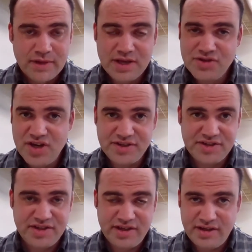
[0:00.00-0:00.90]
And
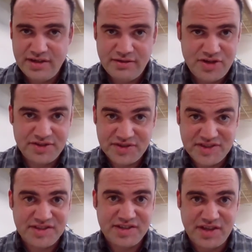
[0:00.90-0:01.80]

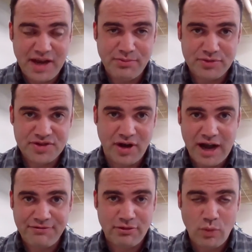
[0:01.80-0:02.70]
Jesus' disciples are
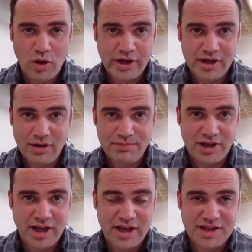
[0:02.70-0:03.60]
out for a walk, and they're
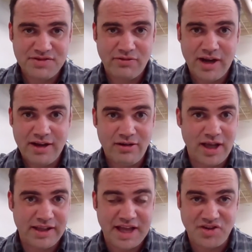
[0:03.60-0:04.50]
plucking heads of grain, and they're
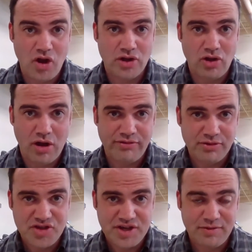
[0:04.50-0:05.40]
like, that's
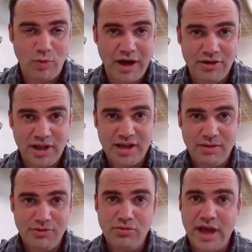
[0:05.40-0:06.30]
unlawful, Jesus. Why are you letting
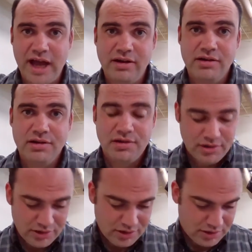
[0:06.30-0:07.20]
them do that?
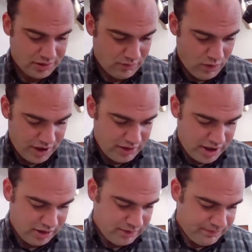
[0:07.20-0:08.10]
Why are you
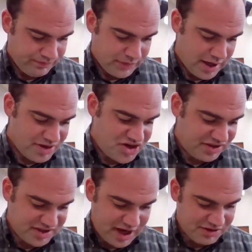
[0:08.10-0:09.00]
letting them? And
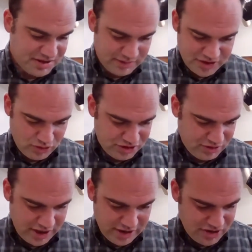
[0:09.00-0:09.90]
Jesus tells them a short
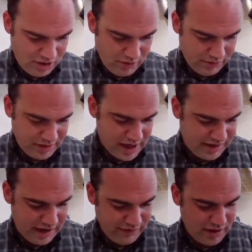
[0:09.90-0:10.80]
story. Didn't you know,
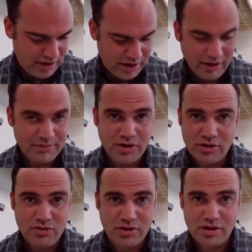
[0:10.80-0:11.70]
David,
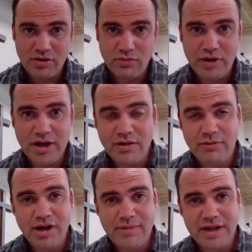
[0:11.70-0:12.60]
you can go
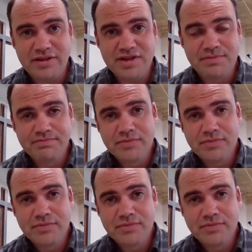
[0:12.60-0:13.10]
read about this.